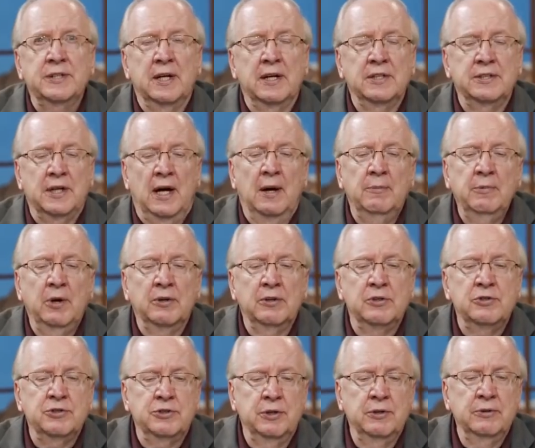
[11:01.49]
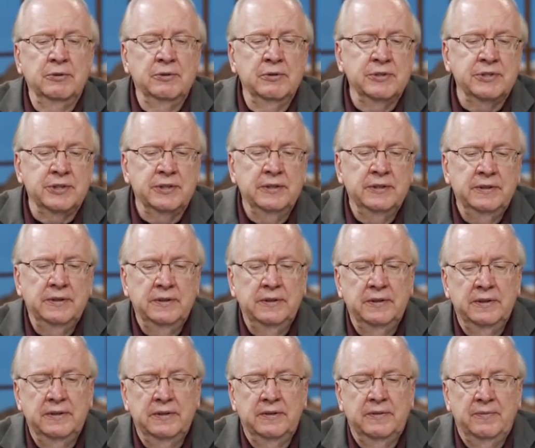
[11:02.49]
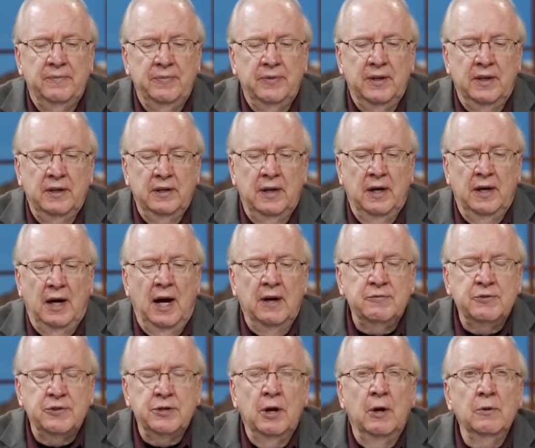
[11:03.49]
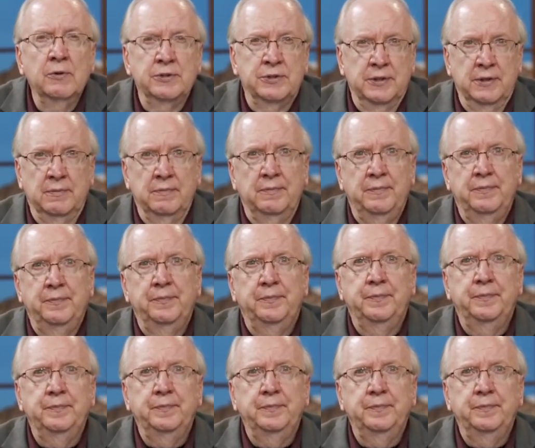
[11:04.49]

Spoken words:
He says. I'm going to choose. I've chosen